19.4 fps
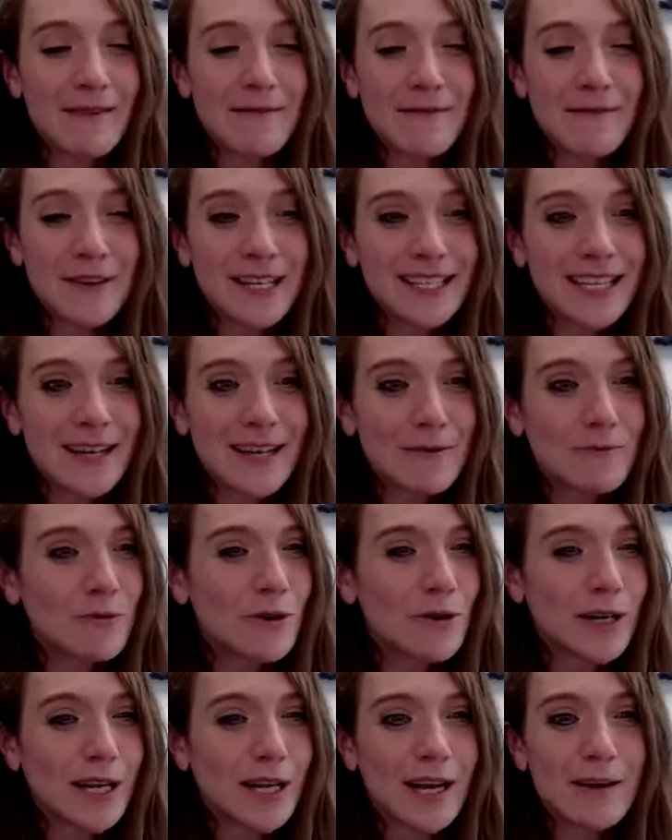me come visit and
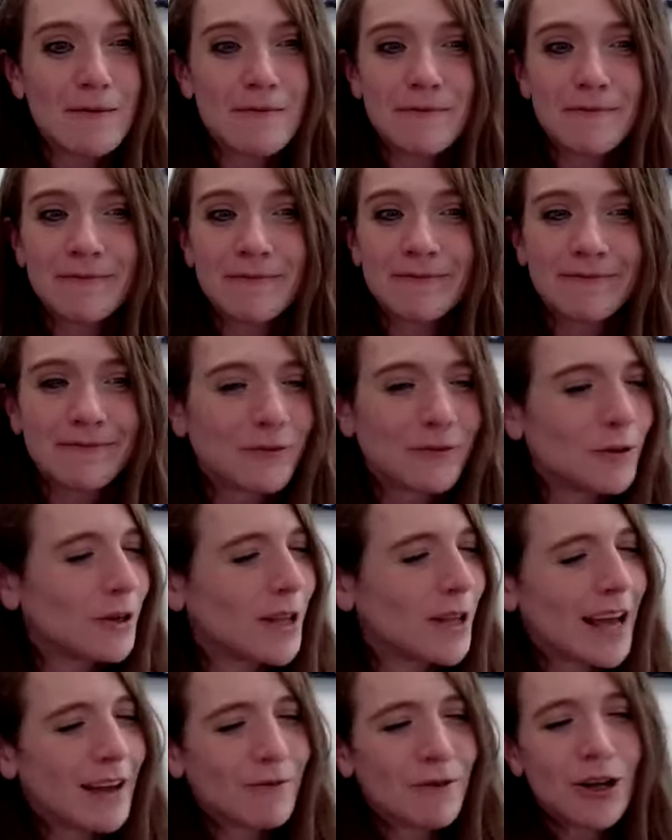we'll come,
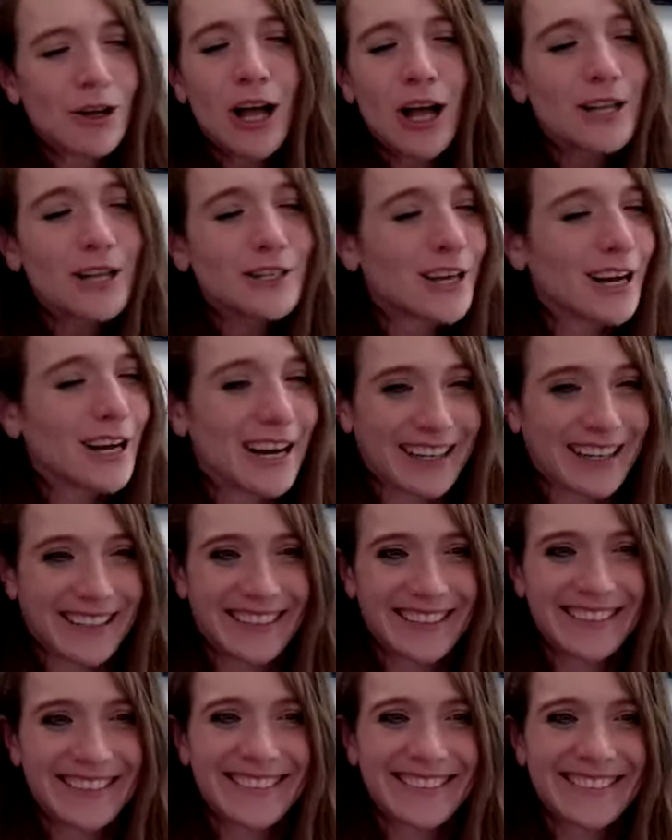we'll all talk.
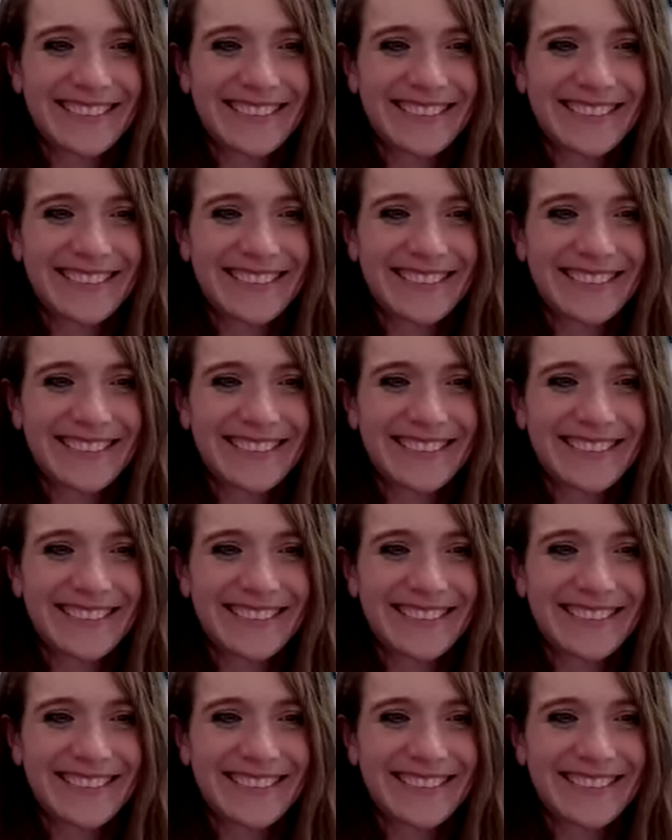